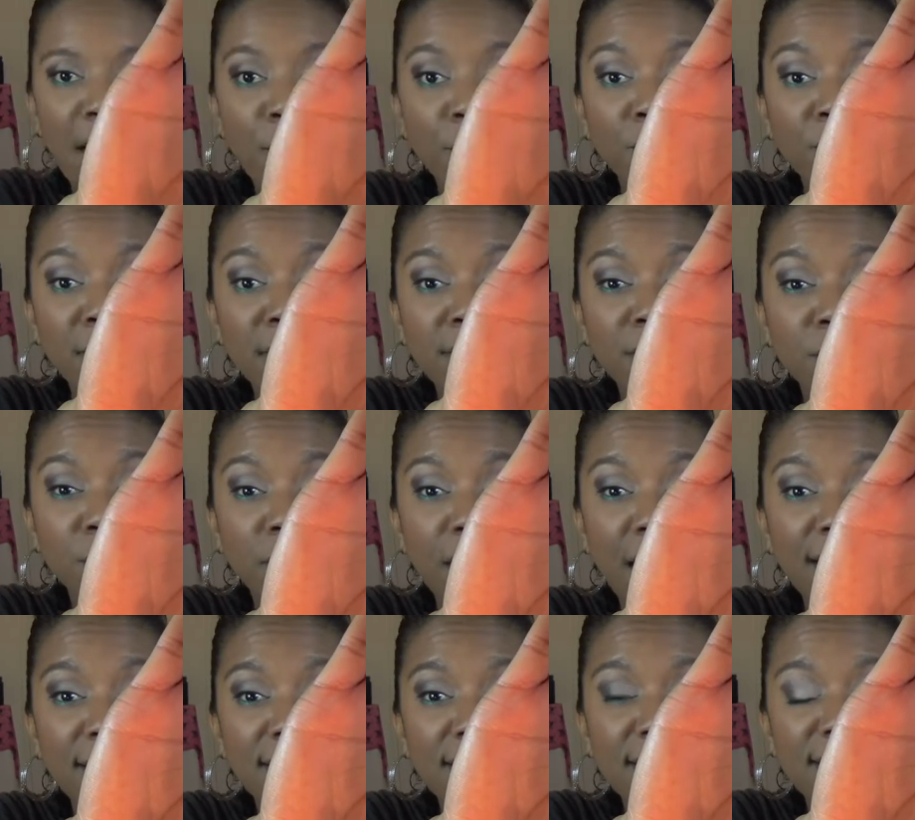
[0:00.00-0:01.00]
I really do
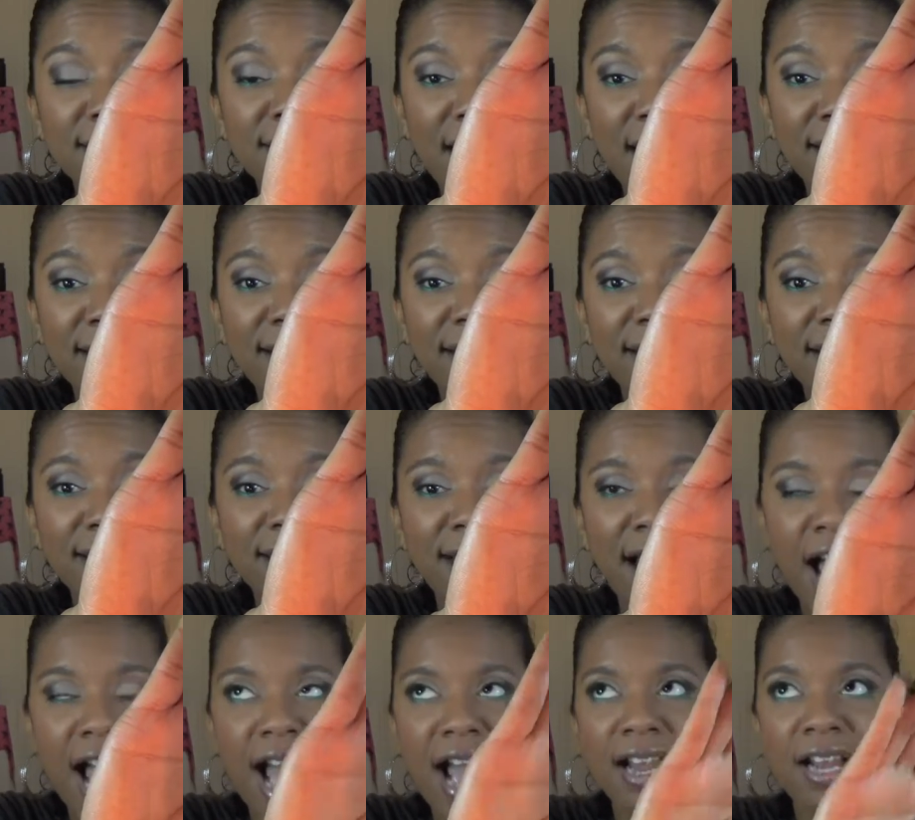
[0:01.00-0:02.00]
like this. I think
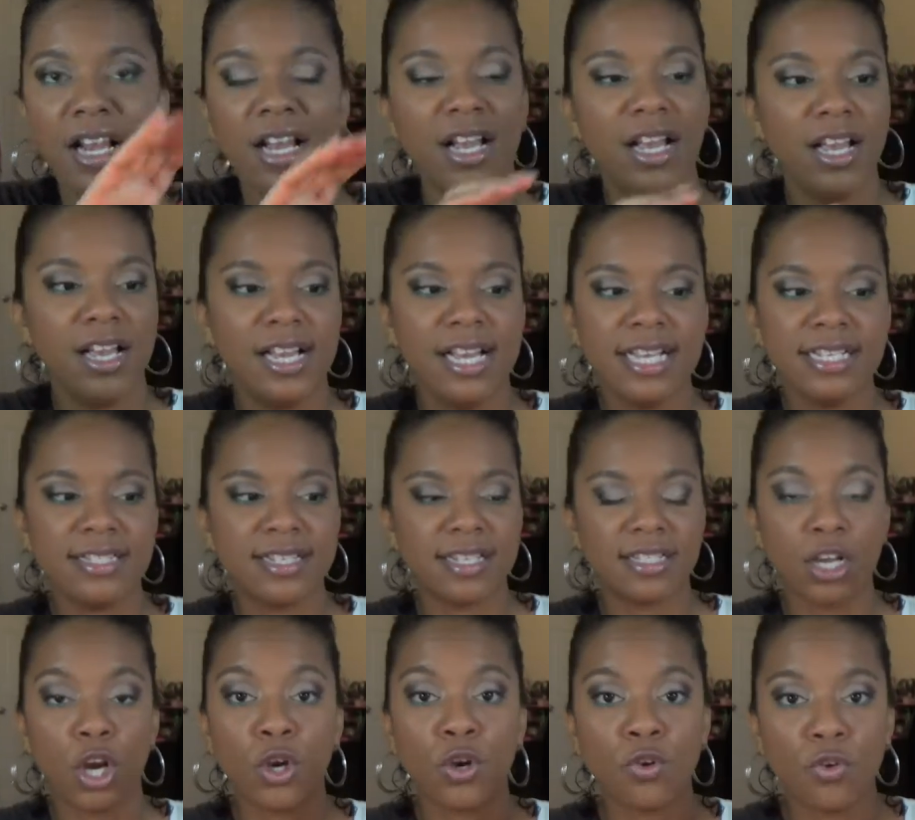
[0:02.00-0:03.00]
that it
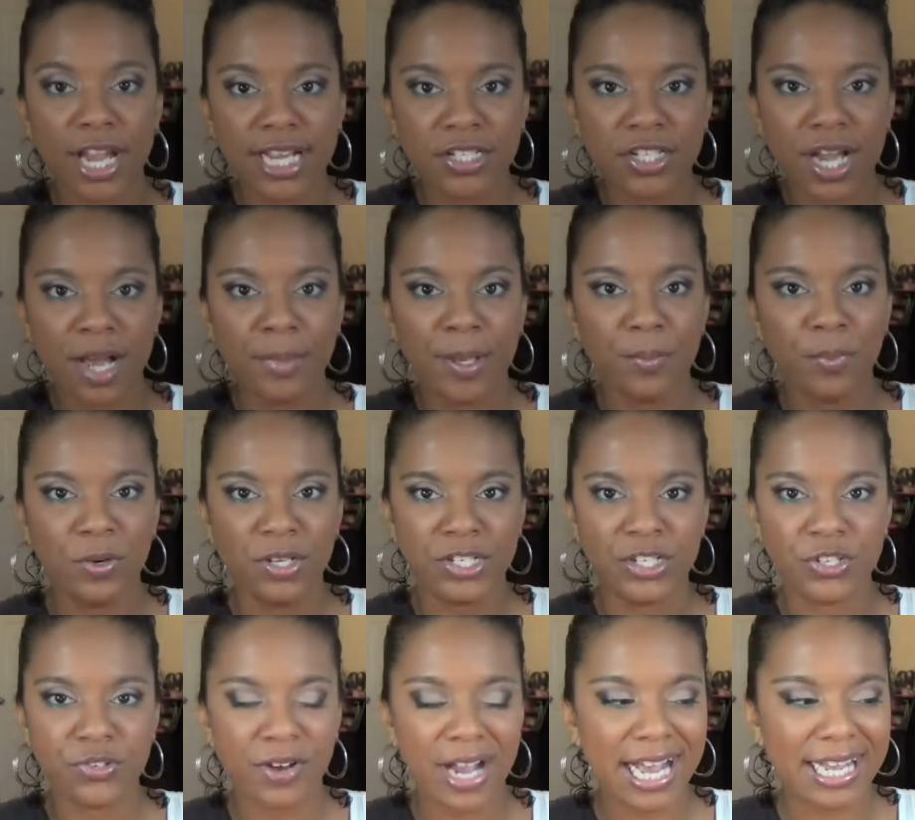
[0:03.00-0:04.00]
does a great job at
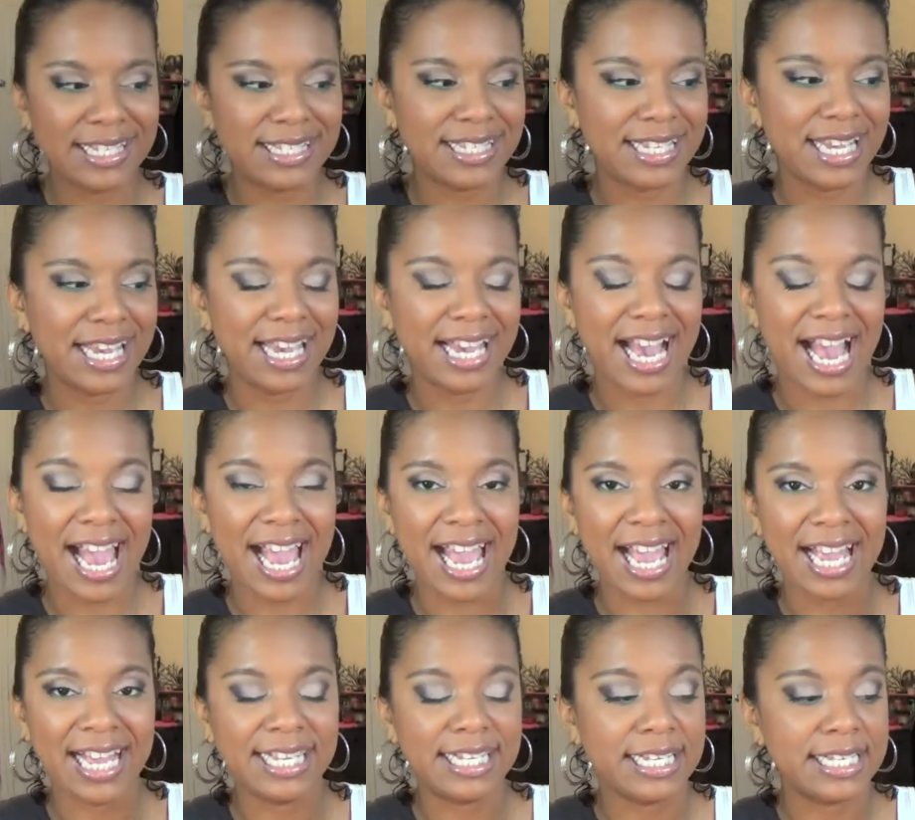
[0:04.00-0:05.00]
moisturizing,
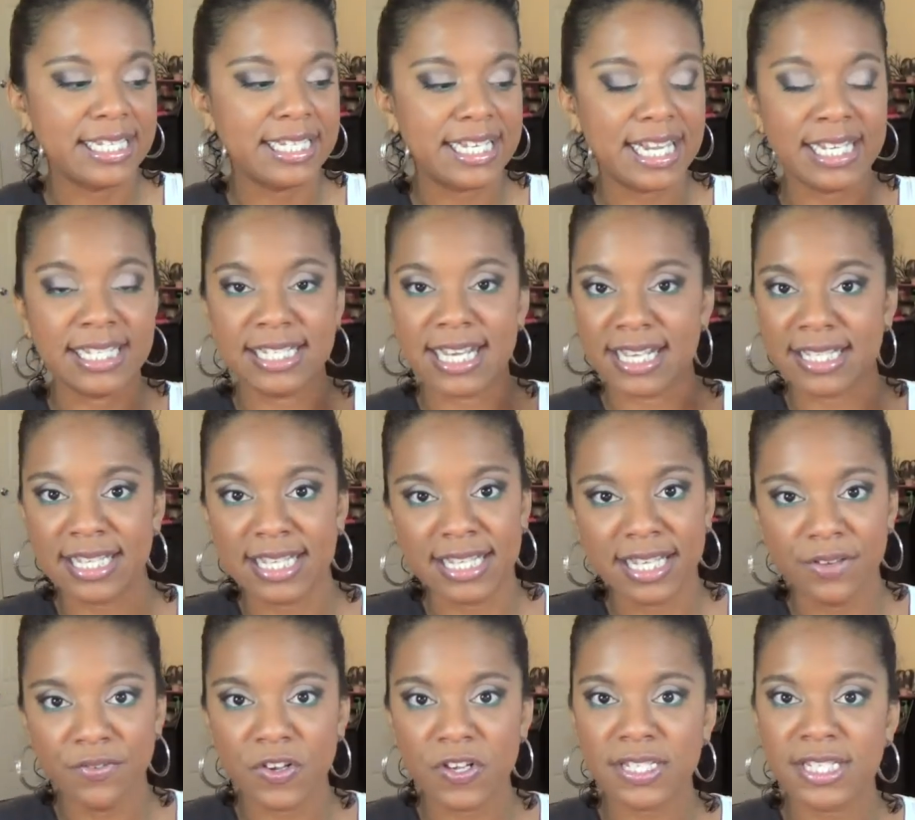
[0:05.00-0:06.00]
and it doesn't
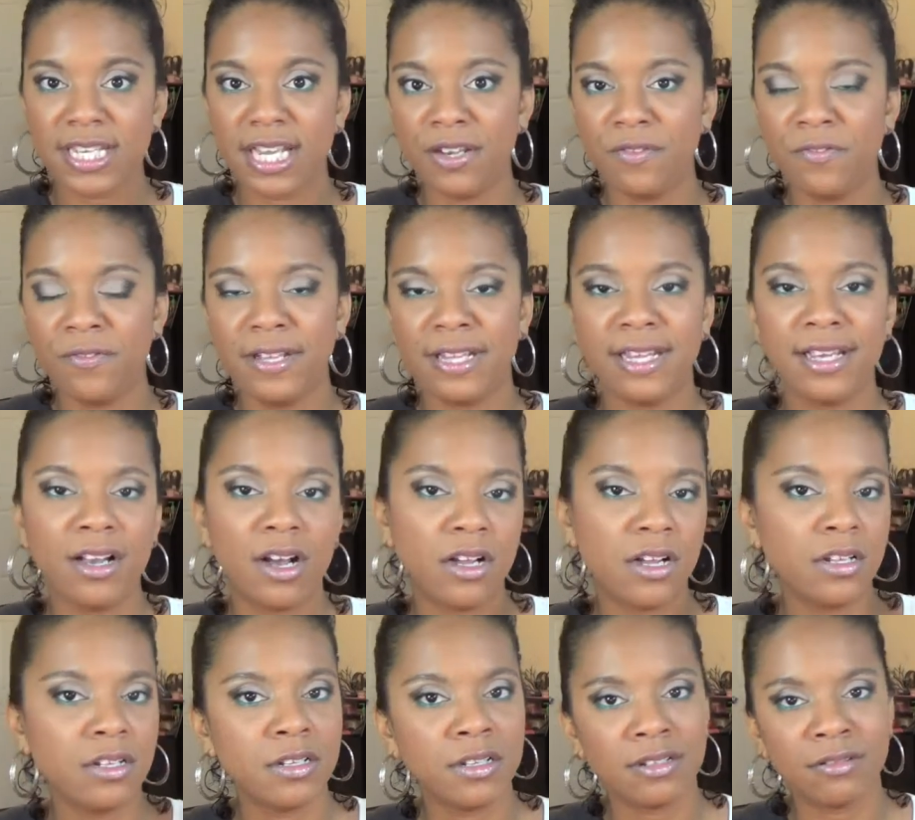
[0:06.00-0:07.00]
leave your skin feeling
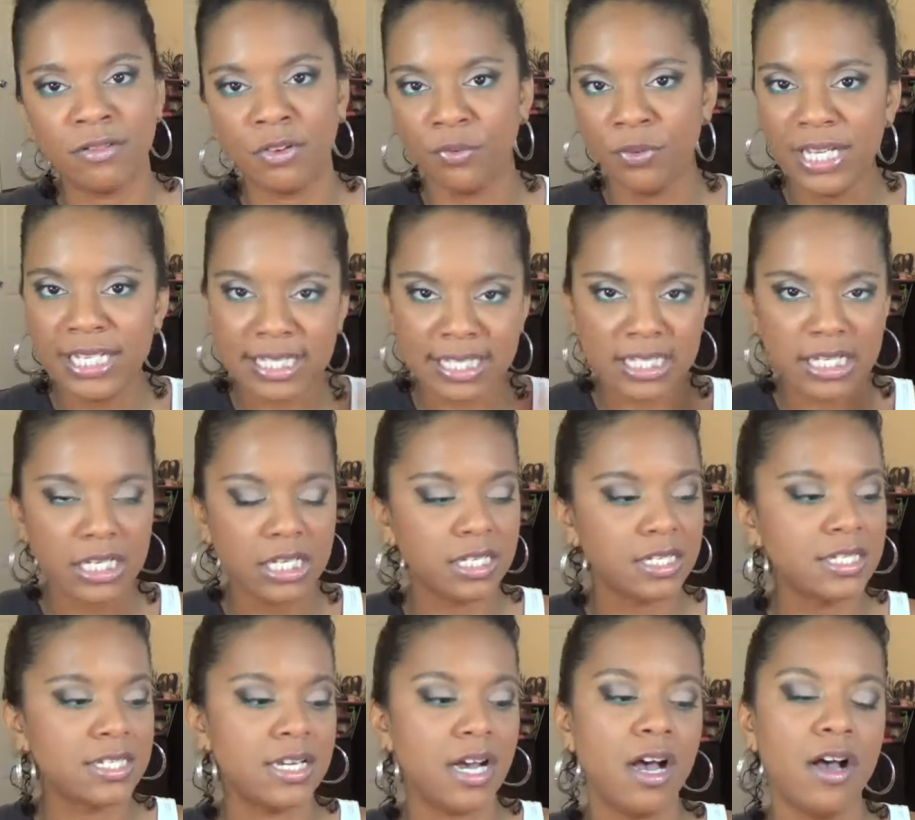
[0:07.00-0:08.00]
all greasy
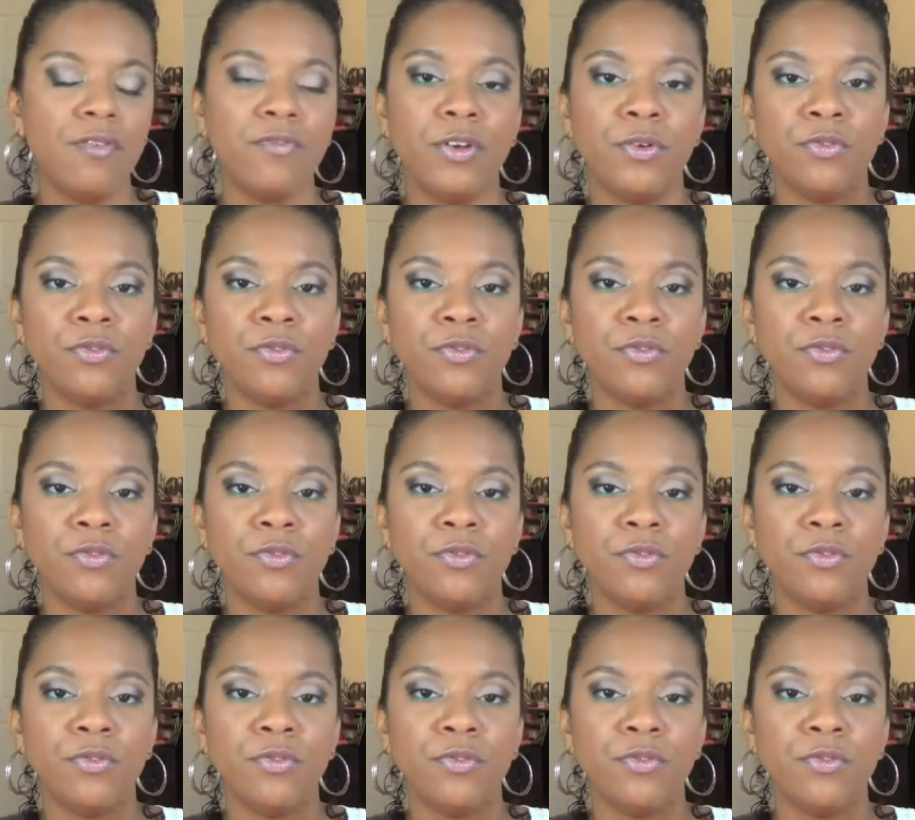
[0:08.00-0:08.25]
and stuff.